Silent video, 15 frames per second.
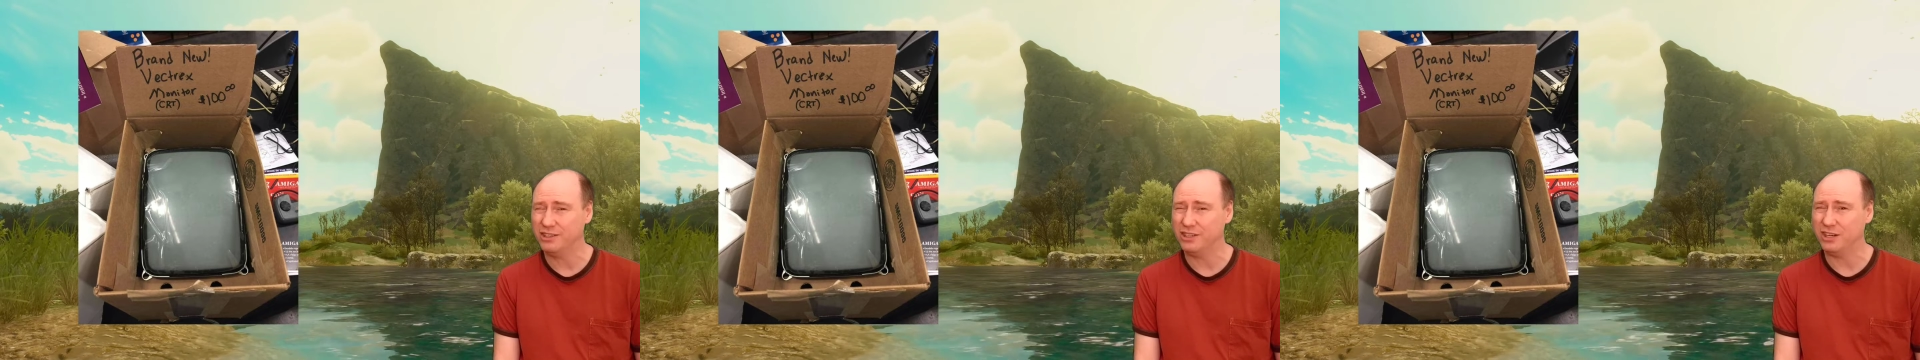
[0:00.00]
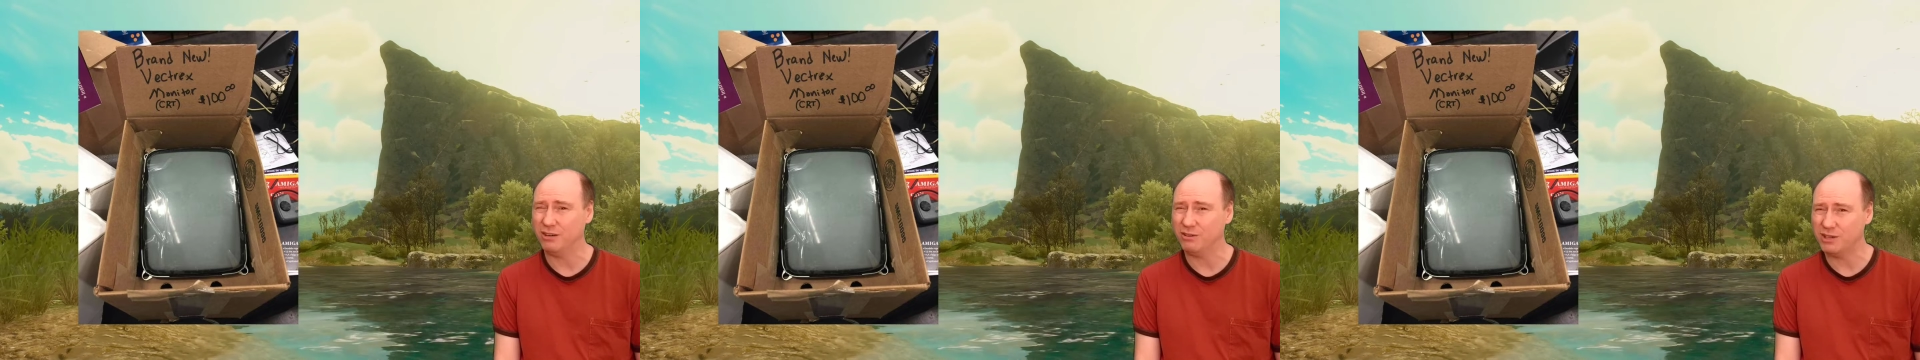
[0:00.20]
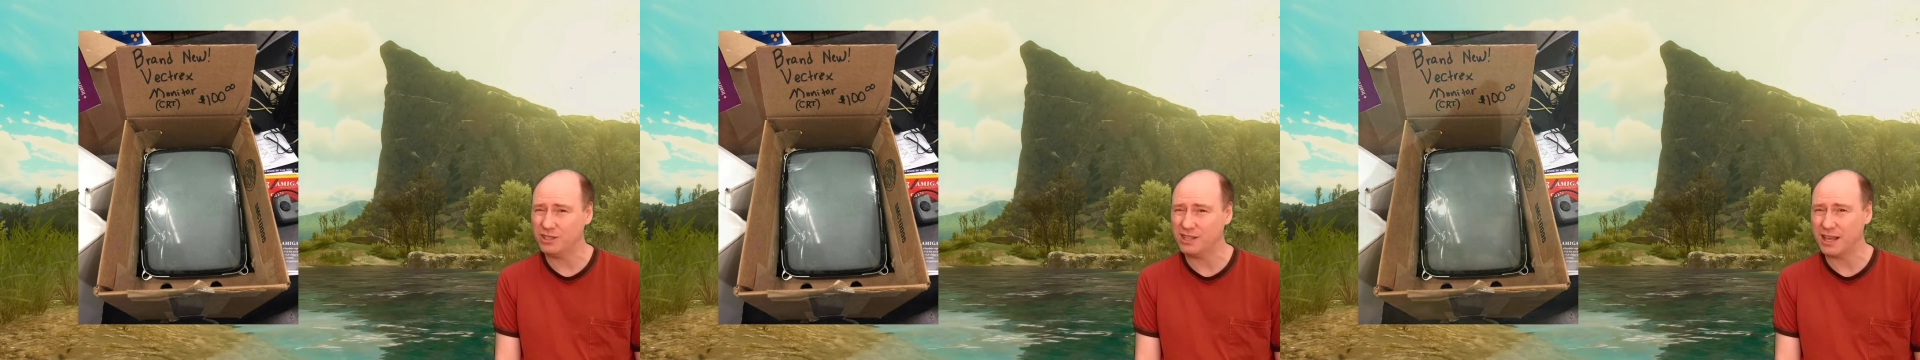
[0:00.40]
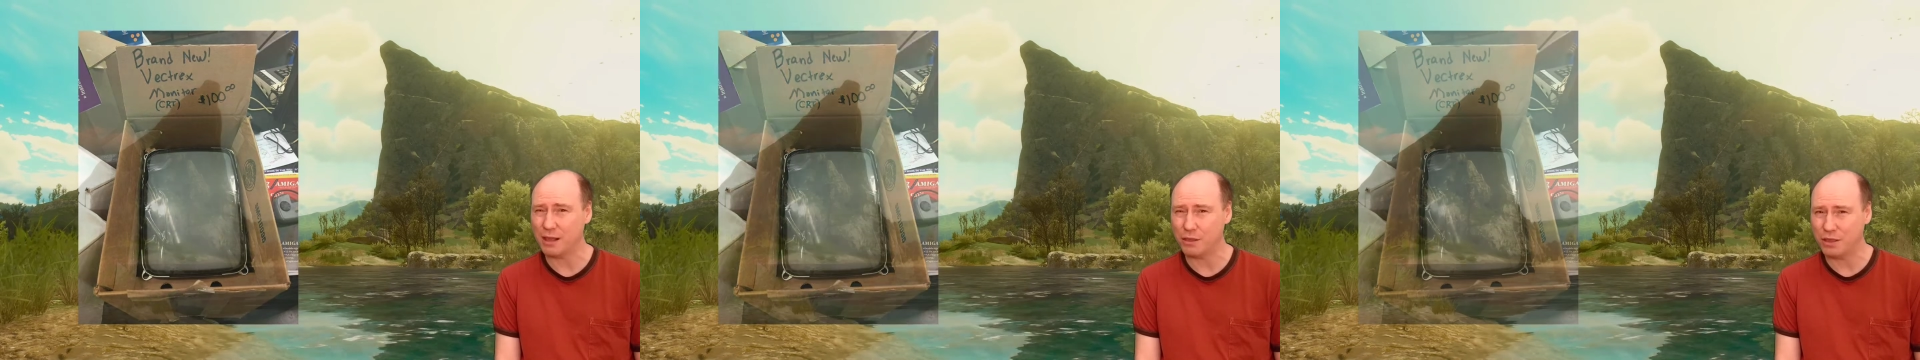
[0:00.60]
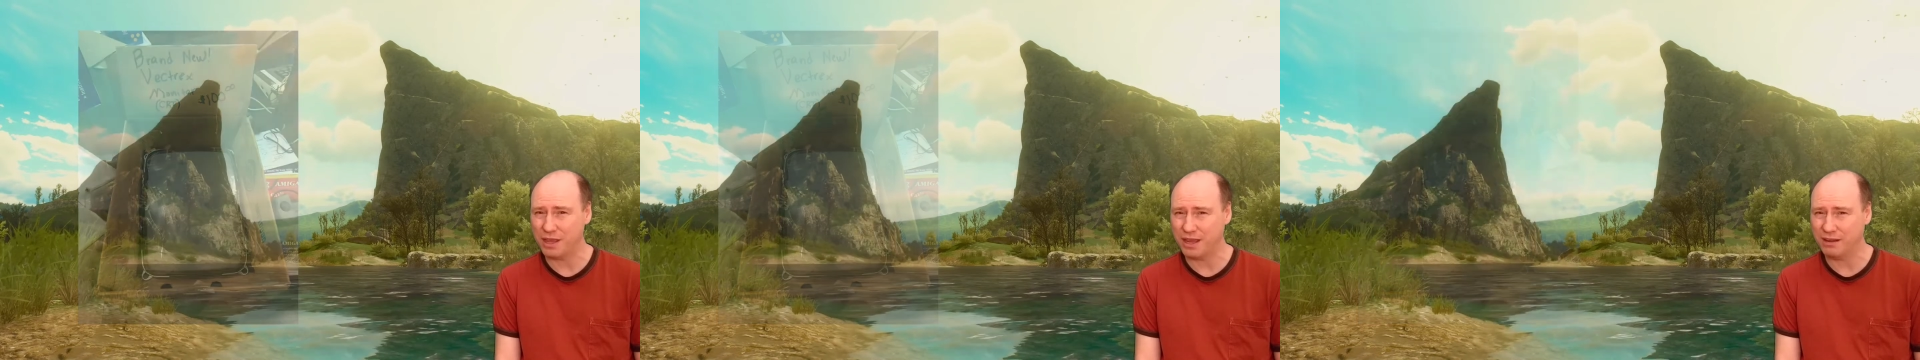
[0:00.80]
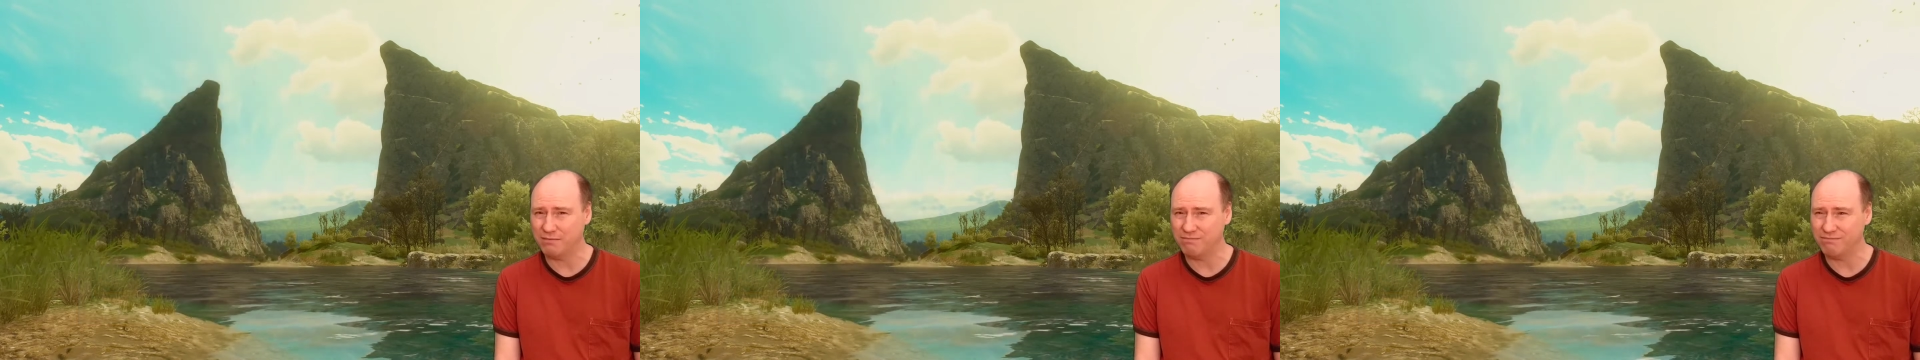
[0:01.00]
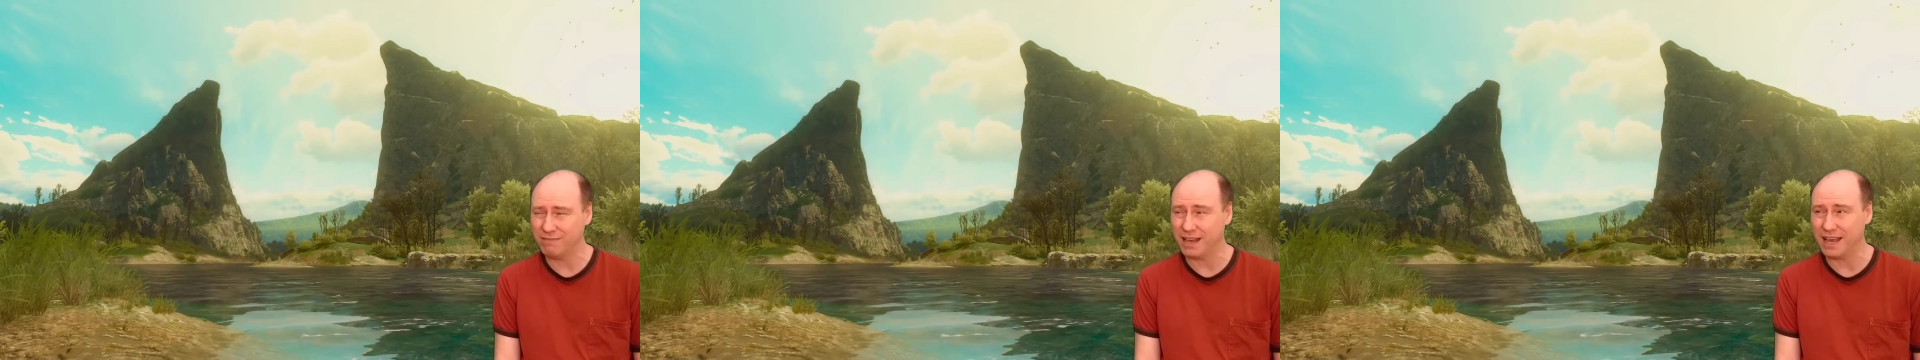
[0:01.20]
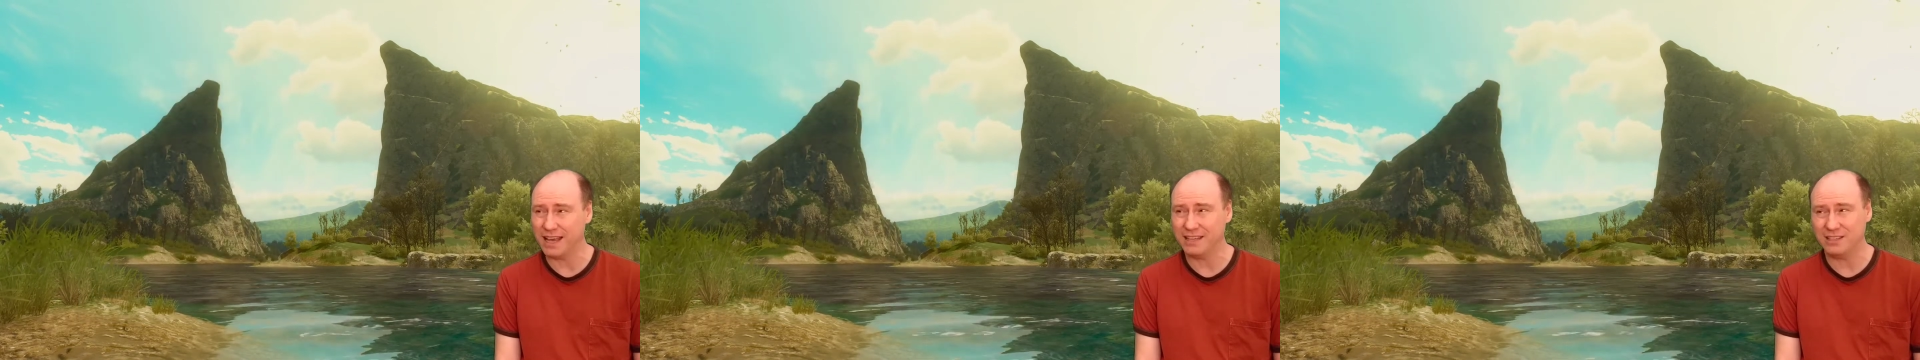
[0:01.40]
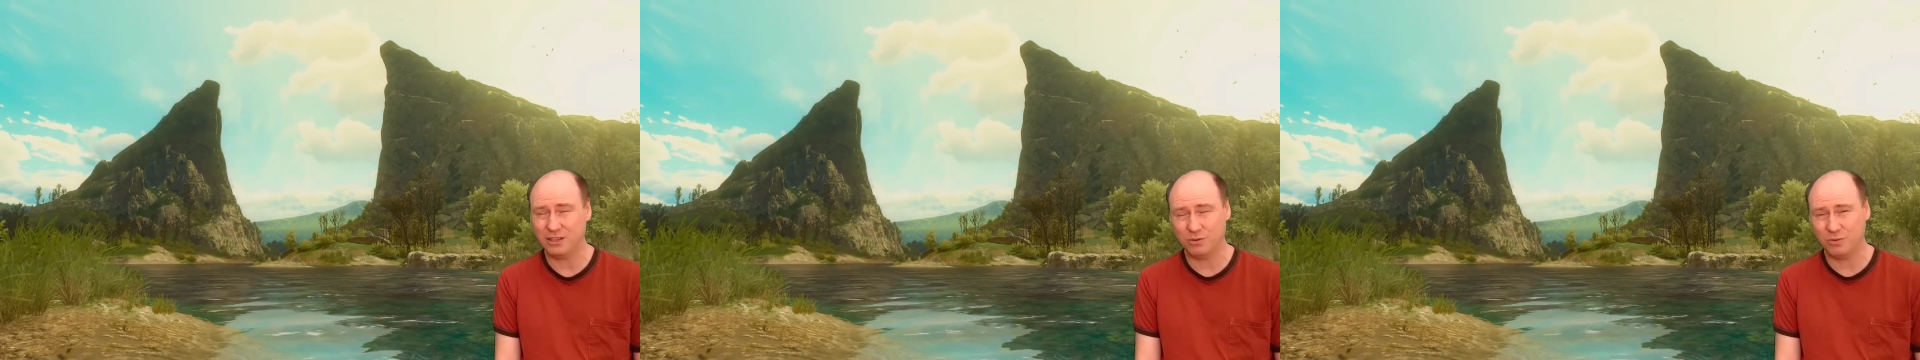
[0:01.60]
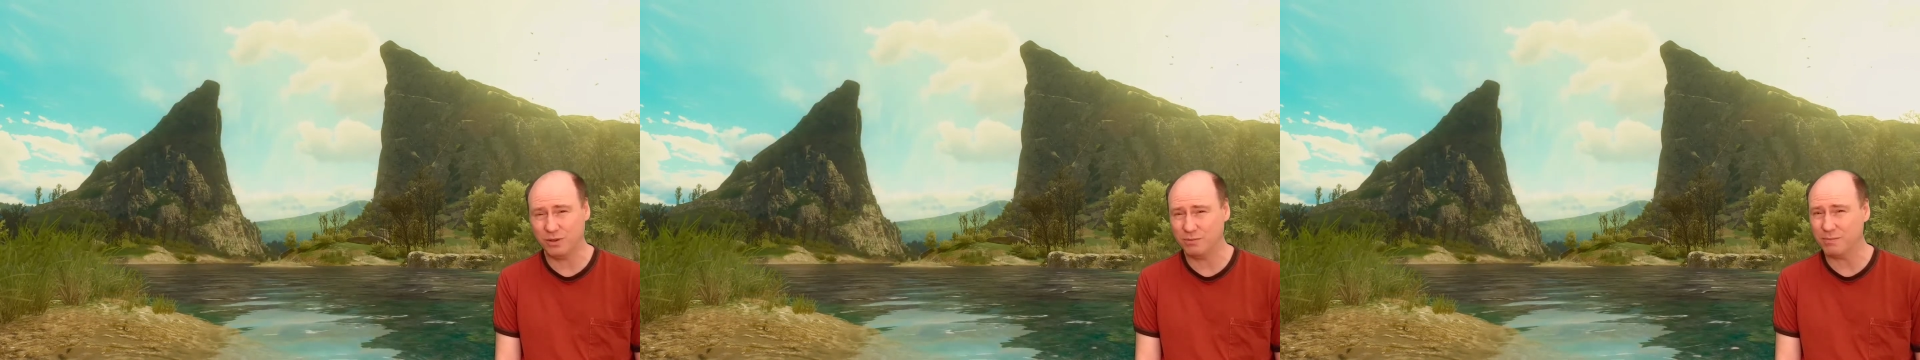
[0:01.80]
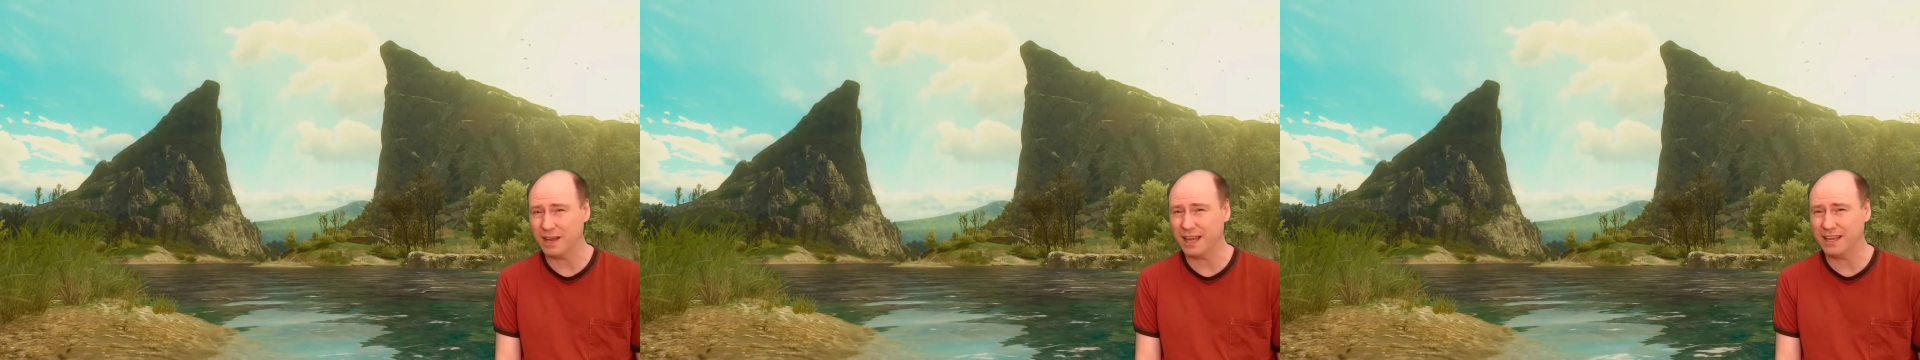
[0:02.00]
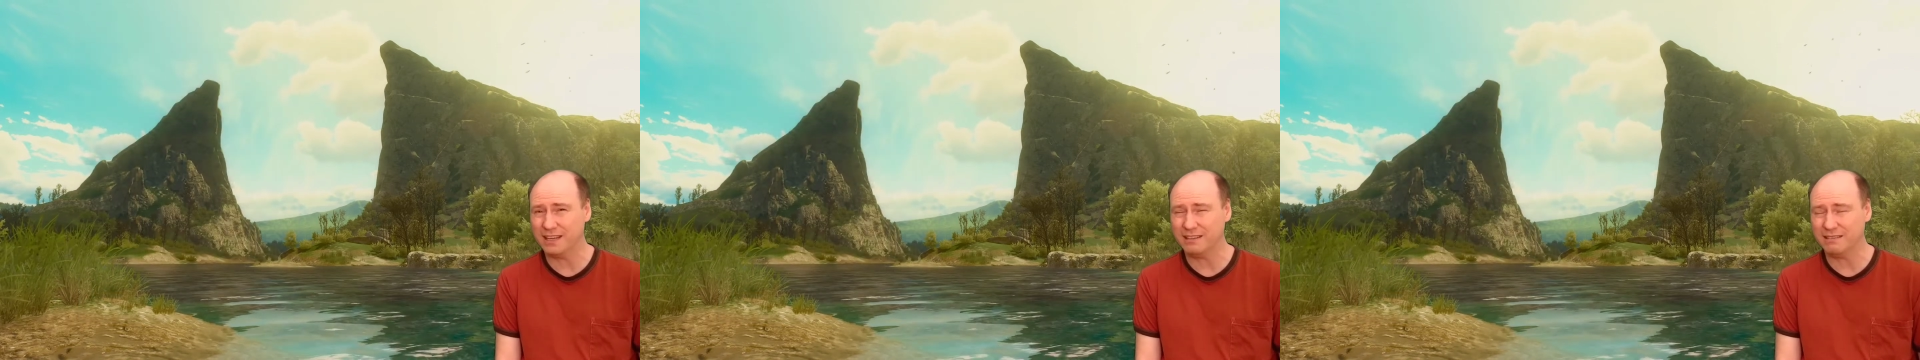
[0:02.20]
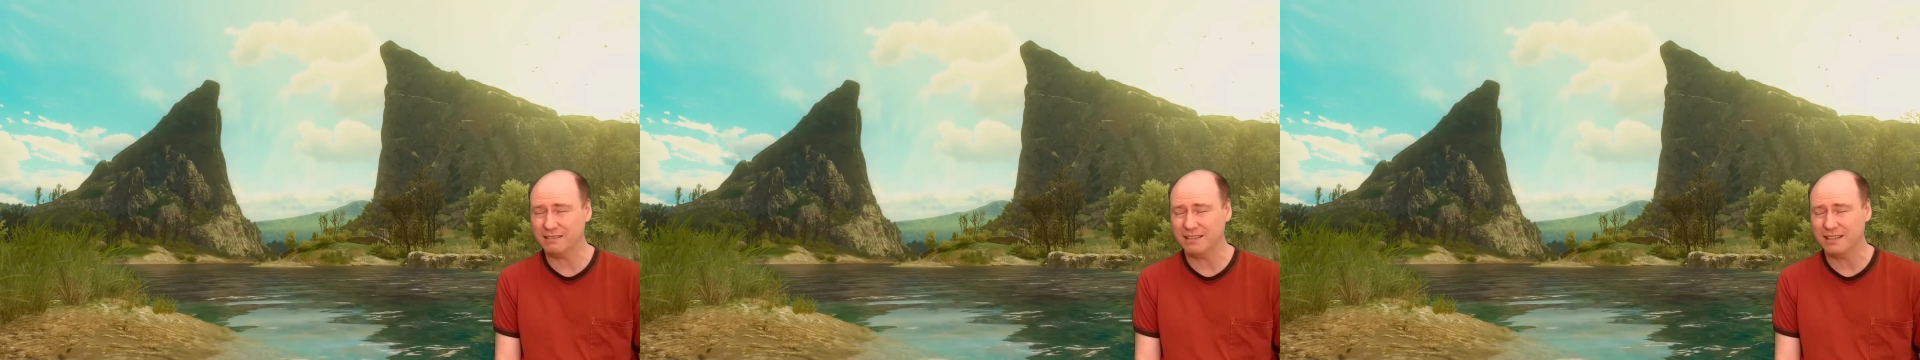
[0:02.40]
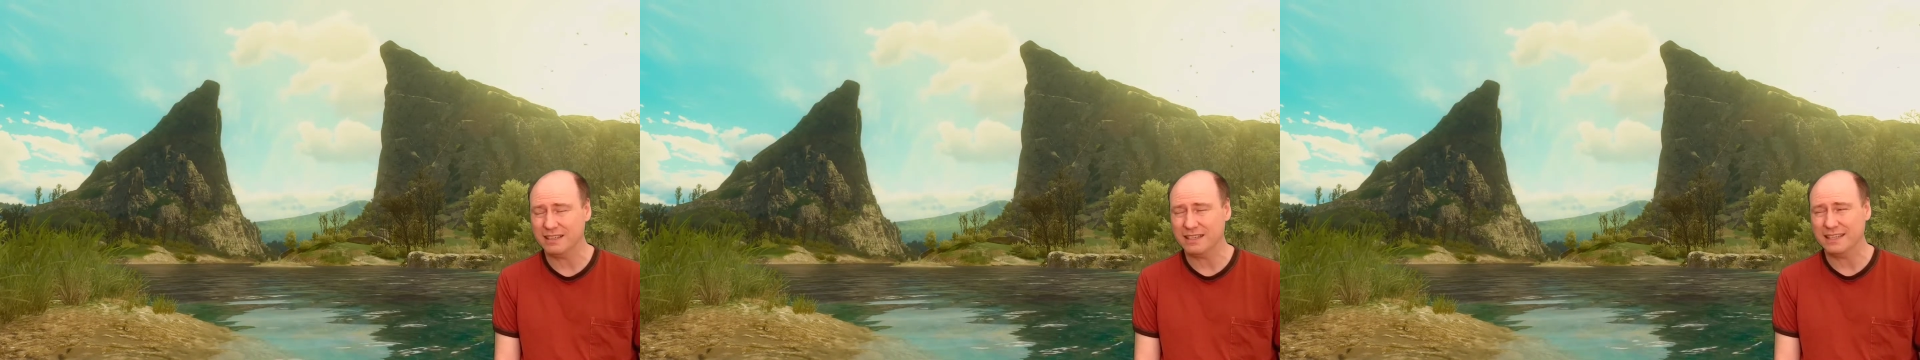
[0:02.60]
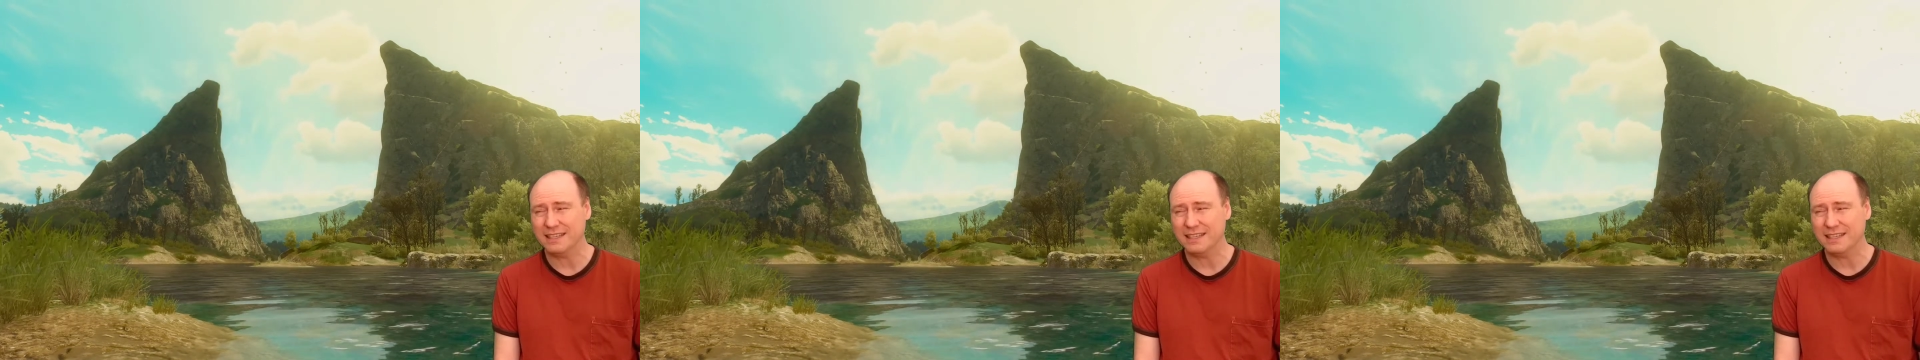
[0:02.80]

cherish that thing. I do with mine